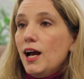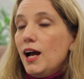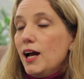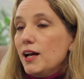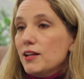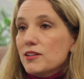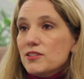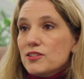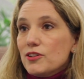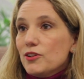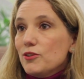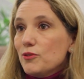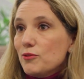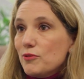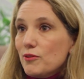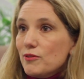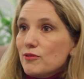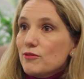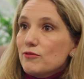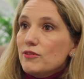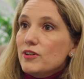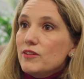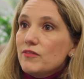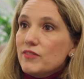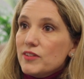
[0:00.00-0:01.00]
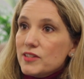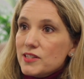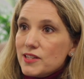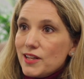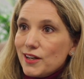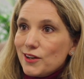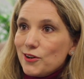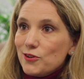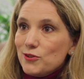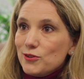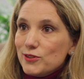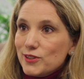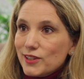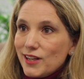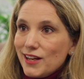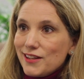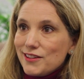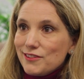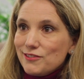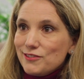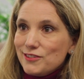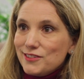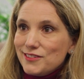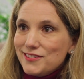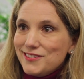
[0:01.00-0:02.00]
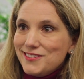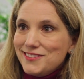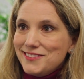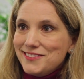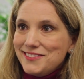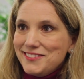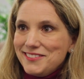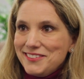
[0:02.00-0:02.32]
And so the three of us then got together and